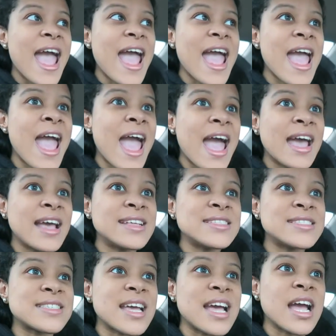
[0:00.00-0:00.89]

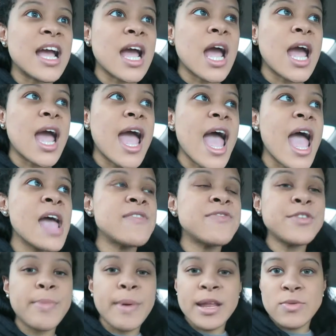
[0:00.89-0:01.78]
And
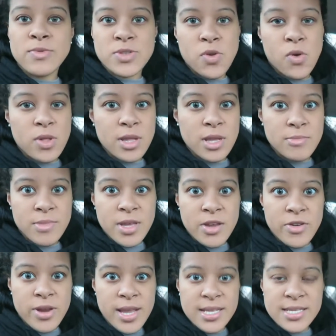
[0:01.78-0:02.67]
everybody was calling him
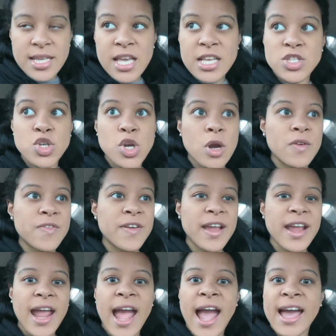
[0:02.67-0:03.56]
like crazy. His
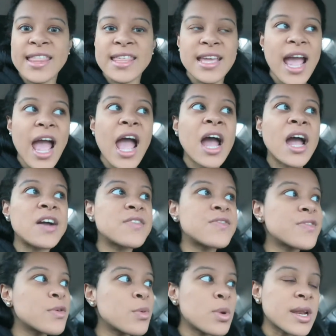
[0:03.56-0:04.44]
girlfriend, Kathy,
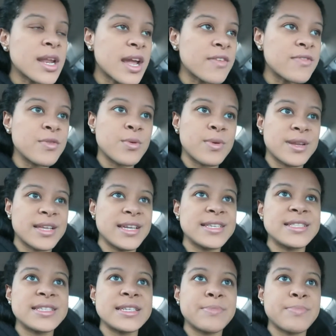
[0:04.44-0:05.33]
everyone, everyone, and
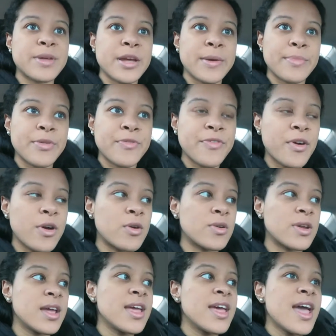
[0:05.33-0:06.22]
he didn't pick up the
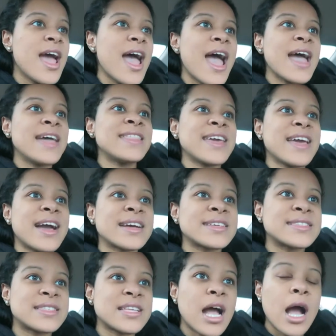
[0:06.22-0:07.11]
phone. And they
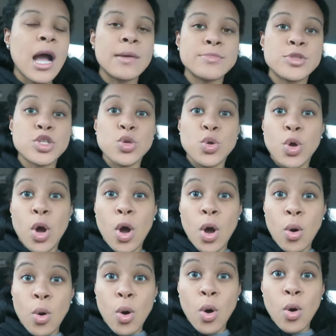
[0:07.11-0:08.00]
asked Dom to
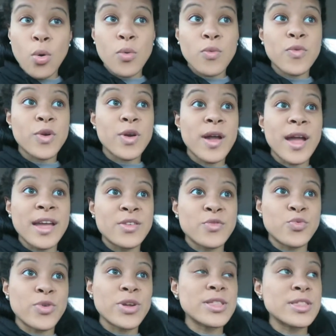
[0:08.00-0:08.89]
go over
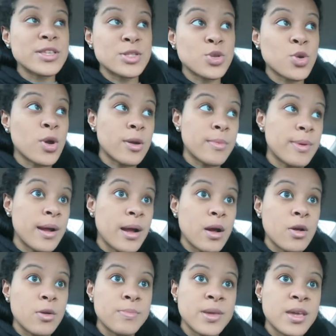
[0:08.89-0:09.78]
and ring the
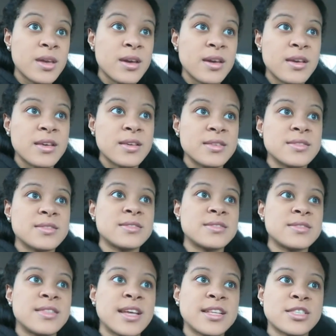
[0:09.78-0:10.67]
doorbell
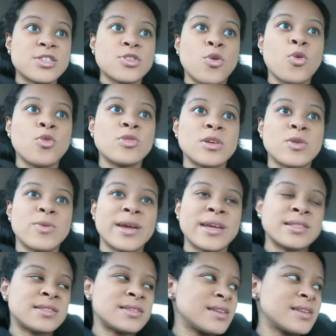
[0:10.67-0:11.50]
because that's the only way.